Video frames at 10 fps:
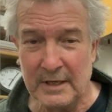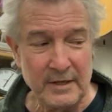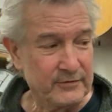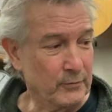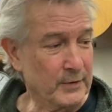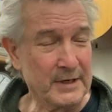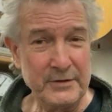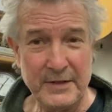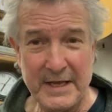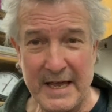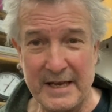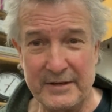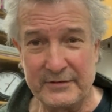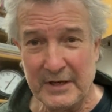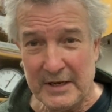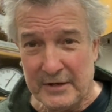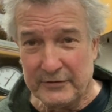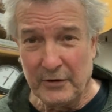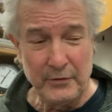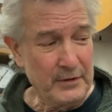So we're going to do the A's.
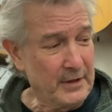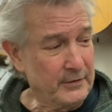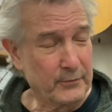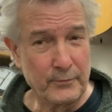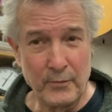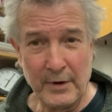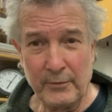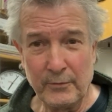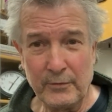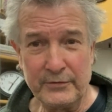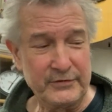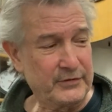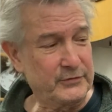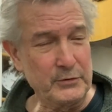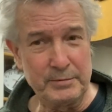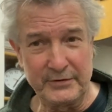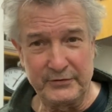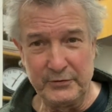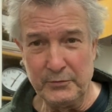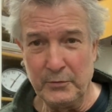So one of the rules is the 2 +
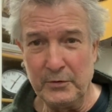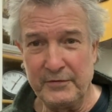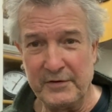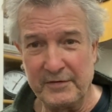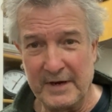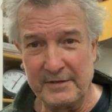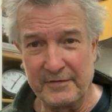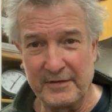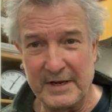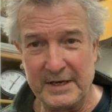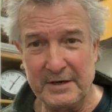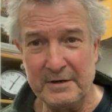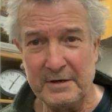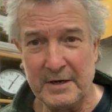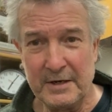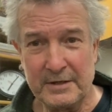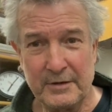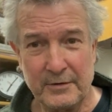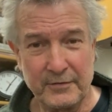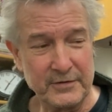2 rule. If you find the fret here,
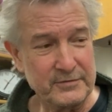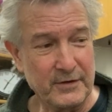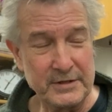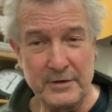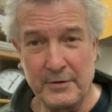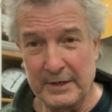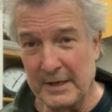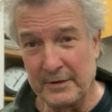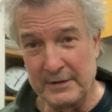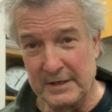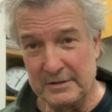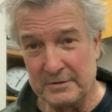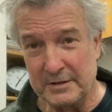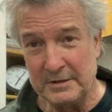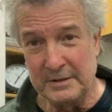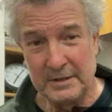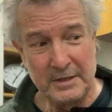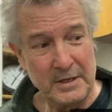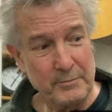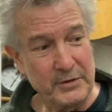first of all, you know it again on the E string,
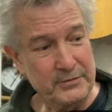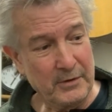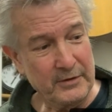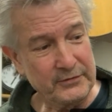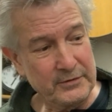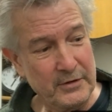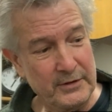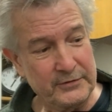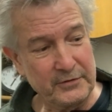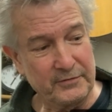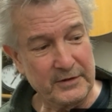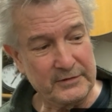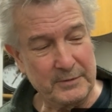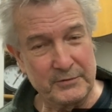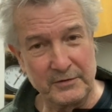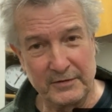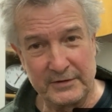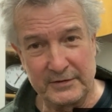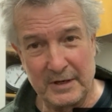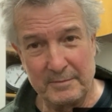but you also know that 2 frets up, 2
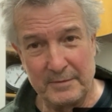frets up